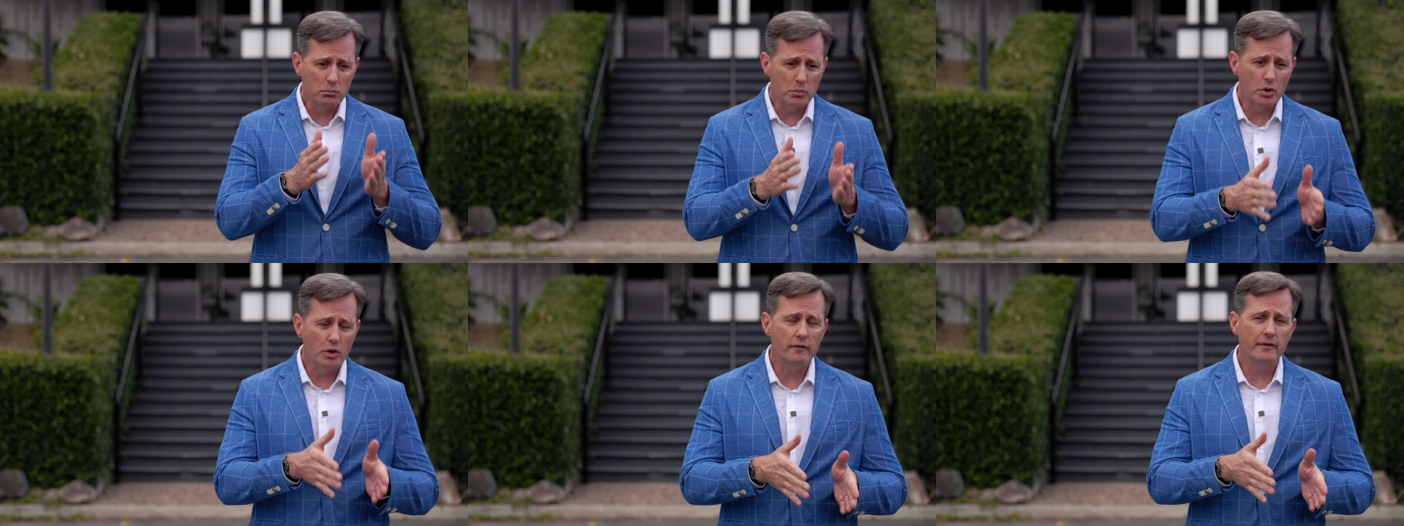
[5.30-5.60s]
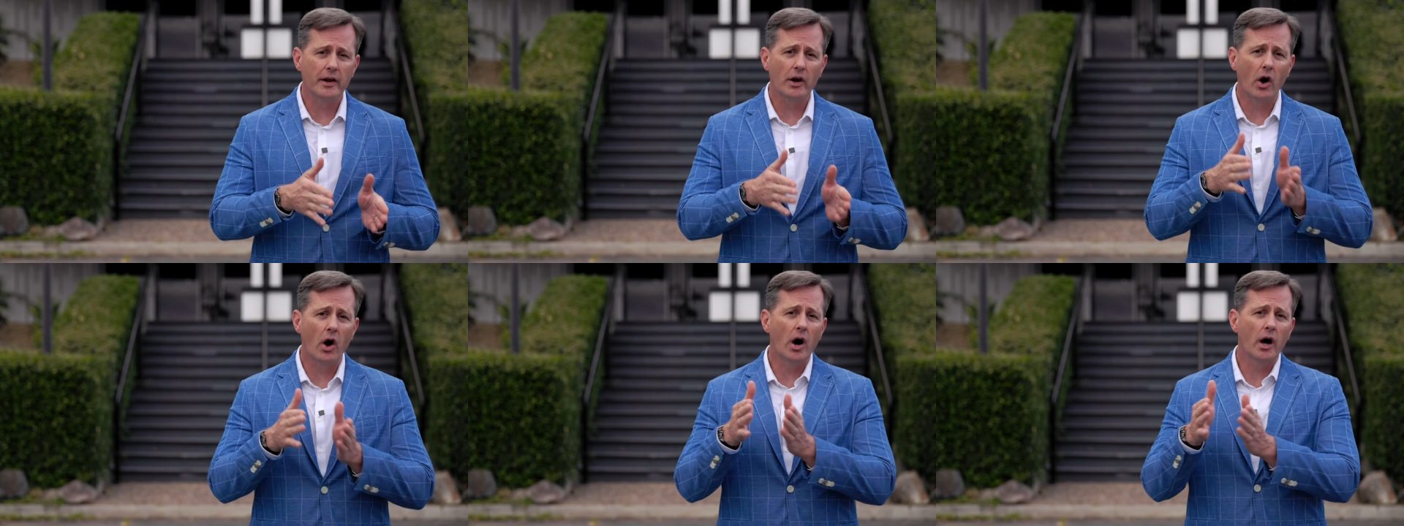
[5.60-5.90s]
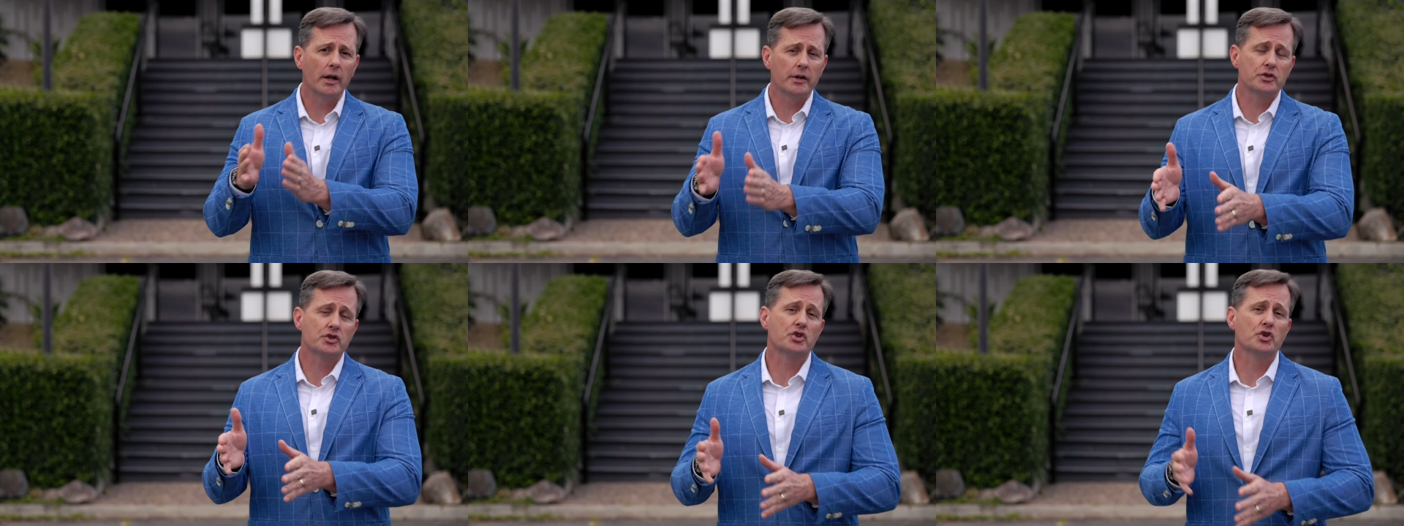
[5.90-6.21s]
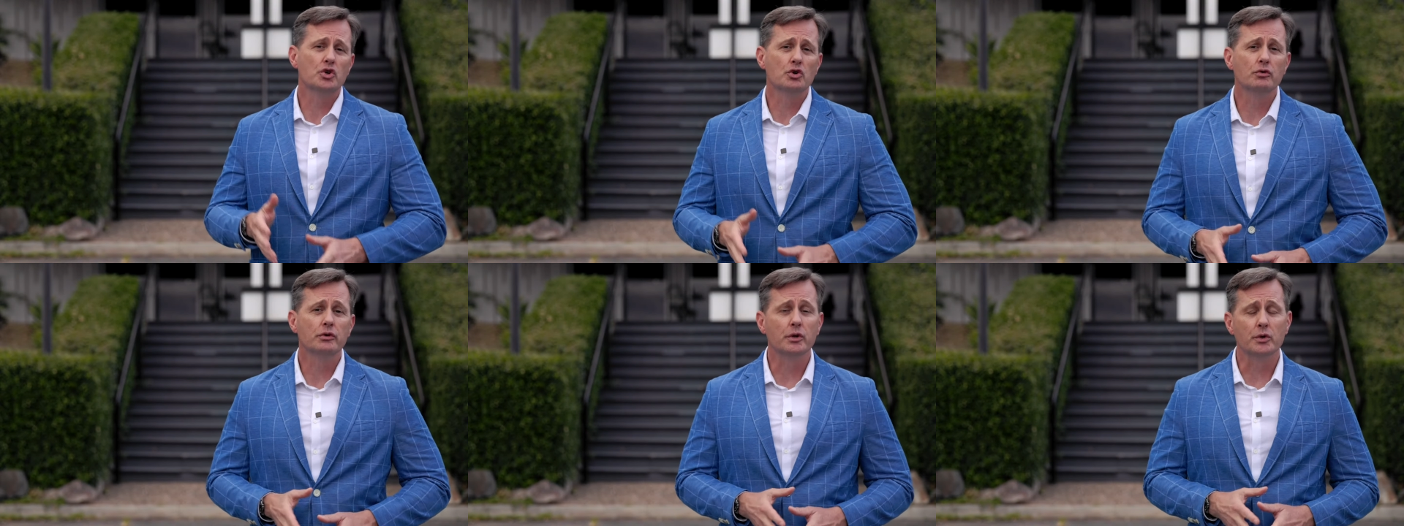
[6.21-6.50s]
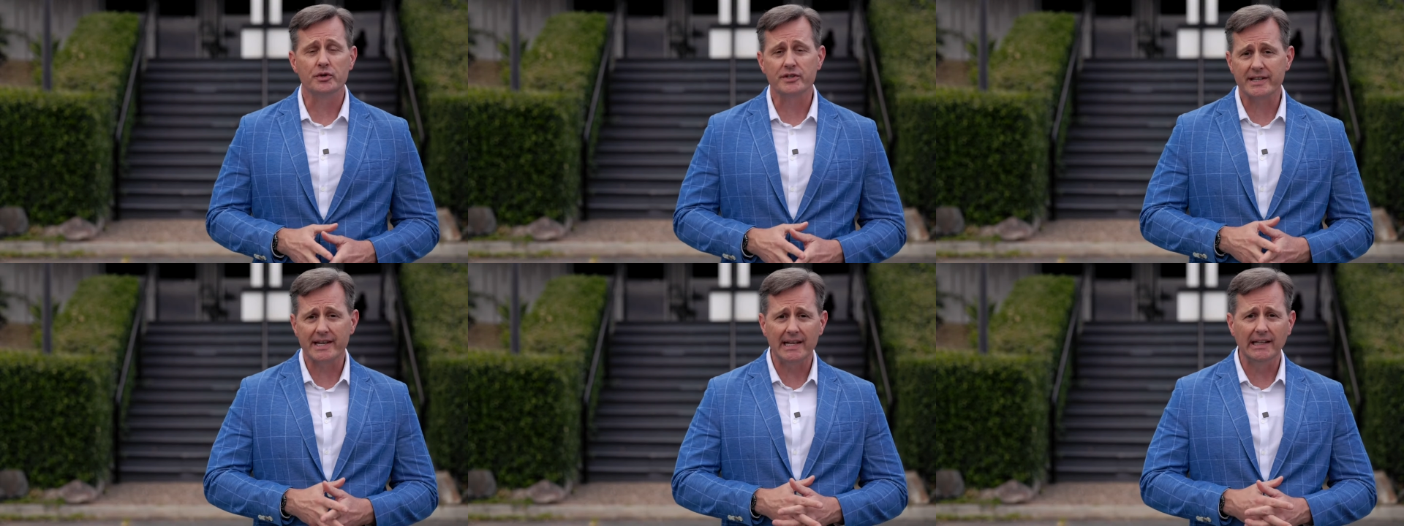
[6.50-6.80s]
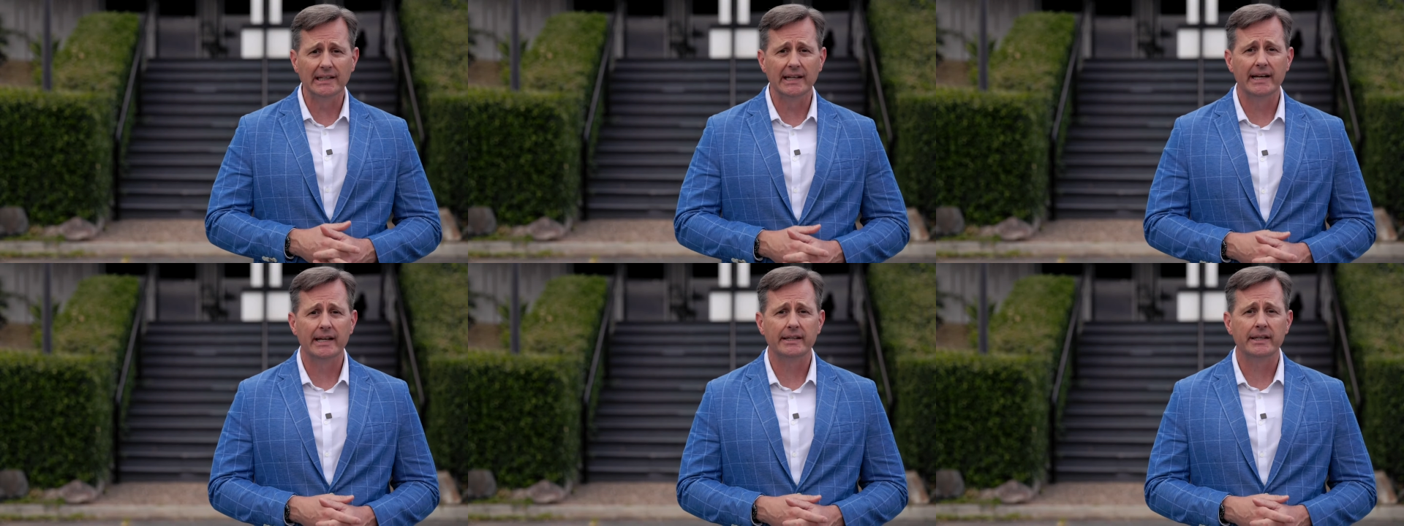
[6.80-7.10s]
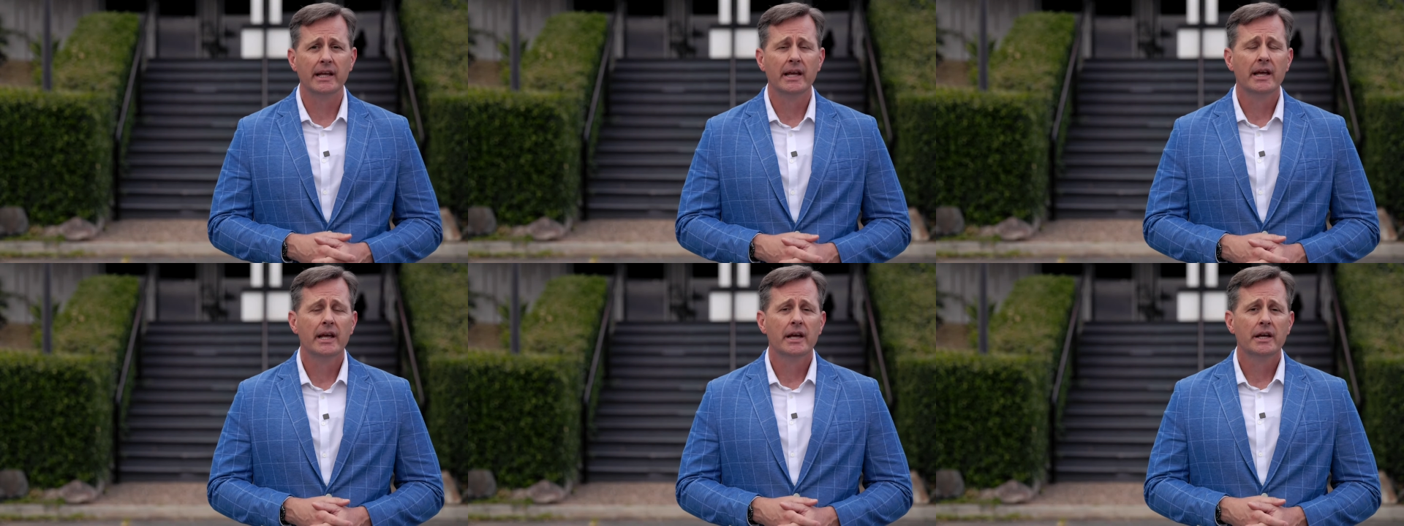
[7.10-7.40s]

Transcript: moving on to New Zealand